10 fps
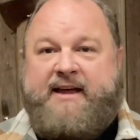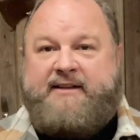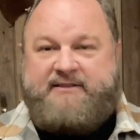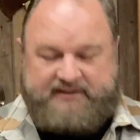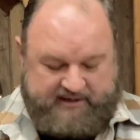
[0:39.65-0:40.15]

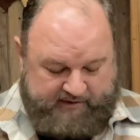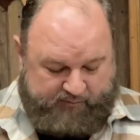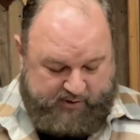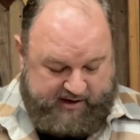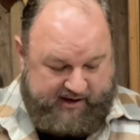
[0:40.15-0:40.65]
and see
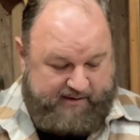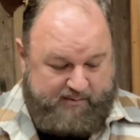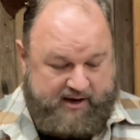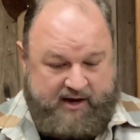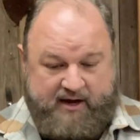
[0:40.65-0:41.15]
if we can't
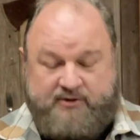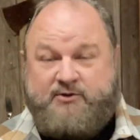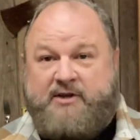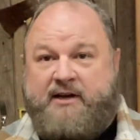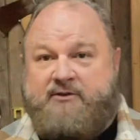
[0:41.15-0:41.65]
make heads
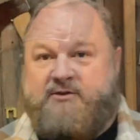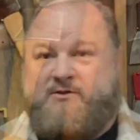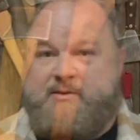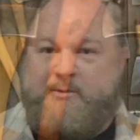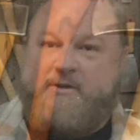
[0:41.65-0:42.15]
or tails of some of